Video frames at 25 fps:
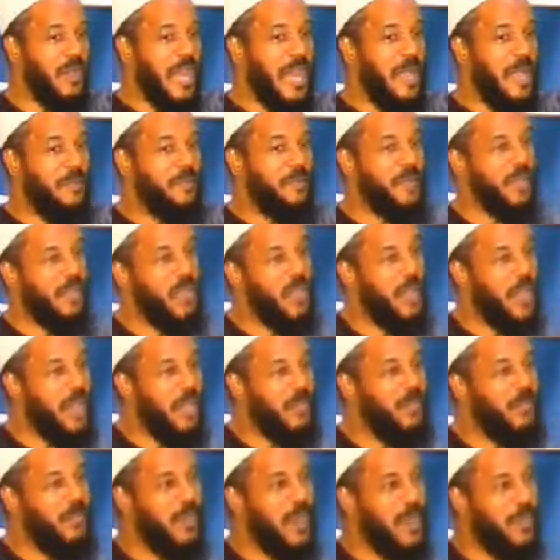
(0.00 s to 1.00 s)
Rapes
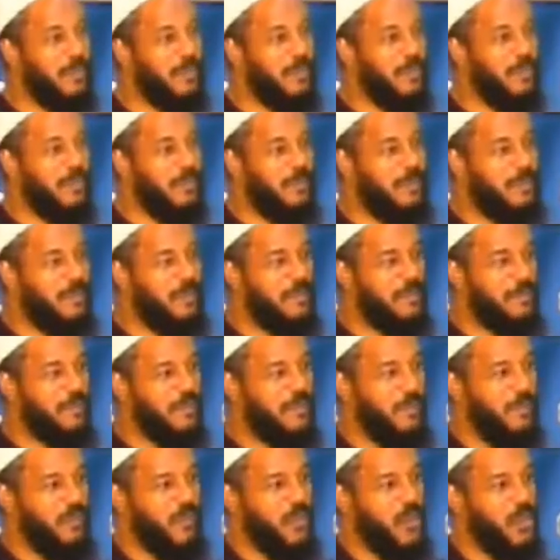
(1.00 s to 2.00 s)
going from
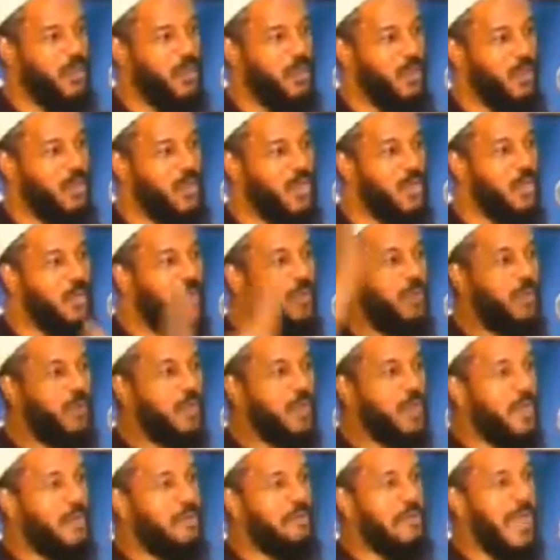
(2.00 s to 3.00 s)
few to
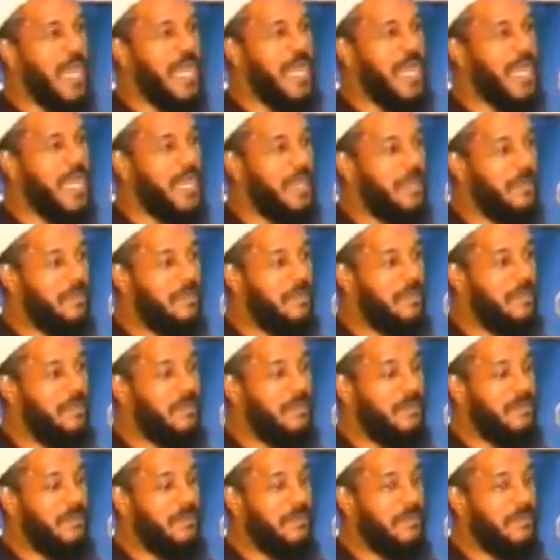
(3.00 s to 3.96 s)
many.